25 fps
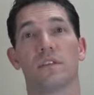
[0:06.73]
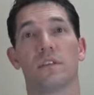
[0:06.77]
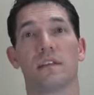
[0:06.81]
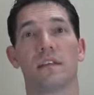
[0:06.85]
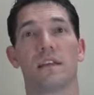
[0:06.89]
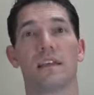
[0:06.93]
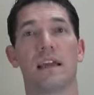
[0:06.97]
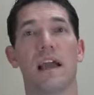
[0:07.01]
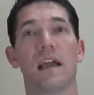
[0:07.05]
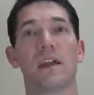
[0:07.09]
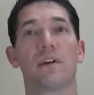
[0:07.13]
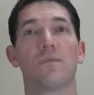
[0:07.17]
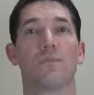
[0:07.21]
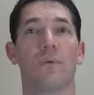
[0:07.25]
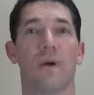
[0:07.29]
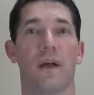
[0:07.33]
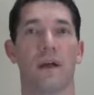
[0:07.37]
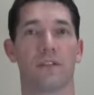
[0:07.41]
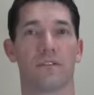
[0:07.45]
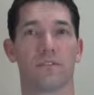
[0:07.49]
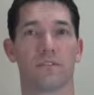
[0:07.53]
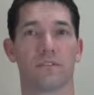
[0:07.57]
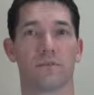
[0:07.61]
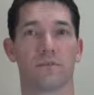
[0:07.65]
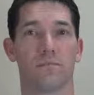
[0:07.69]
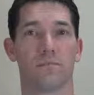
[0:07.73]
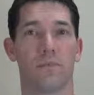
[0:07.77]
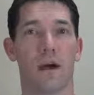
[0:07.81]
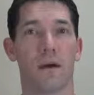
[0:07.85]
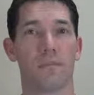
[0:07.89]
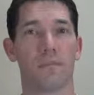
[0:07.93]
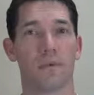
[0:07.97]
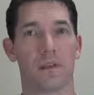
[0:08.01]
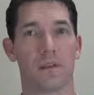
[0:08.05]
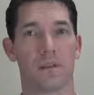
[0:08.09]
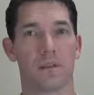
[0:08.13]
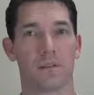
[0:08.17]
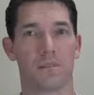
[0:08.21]
the chiropractor
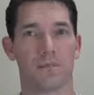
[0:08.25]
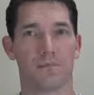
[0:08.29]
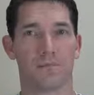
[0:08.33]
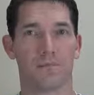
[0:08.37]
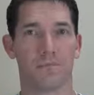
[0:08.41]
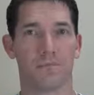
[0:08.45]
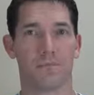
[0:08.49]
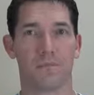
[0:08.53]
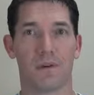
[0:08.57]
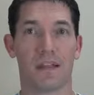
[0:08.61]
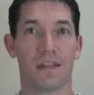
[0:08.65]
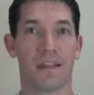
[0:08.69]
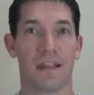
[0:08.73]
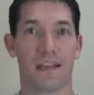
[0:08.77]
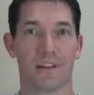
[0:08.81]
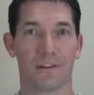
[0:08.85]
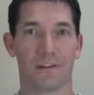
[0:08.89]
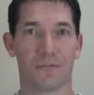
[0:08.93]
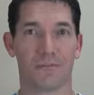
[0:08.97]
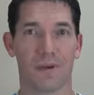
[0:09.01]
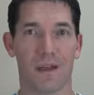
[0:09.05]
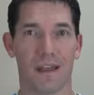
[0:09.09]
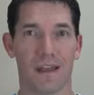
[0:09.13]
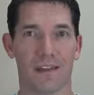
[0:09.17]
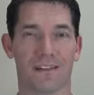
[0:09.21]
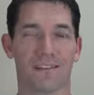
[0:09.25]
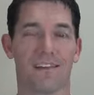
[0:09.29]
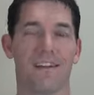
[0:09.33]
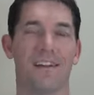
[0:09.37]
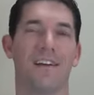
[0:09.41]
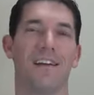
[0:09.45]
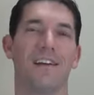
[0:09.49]
popping my neck or back?